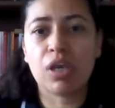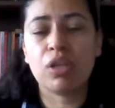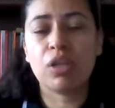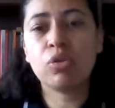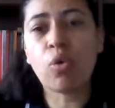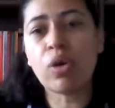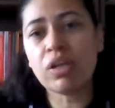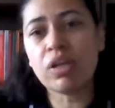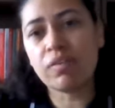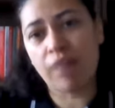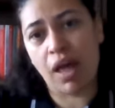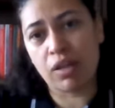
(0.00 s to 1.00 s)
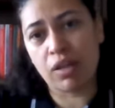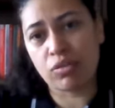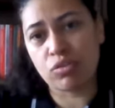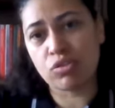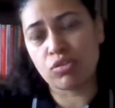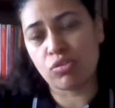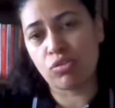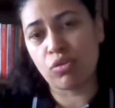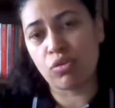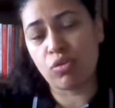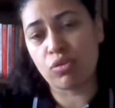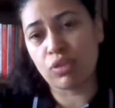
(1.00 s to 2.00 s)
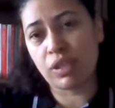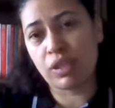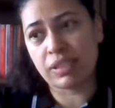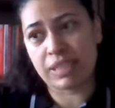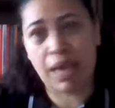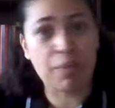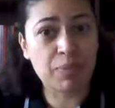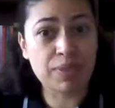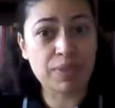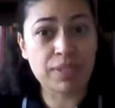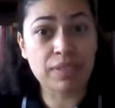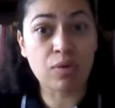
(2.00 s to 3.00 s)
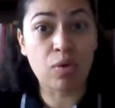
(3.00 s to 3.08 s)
local values or local examples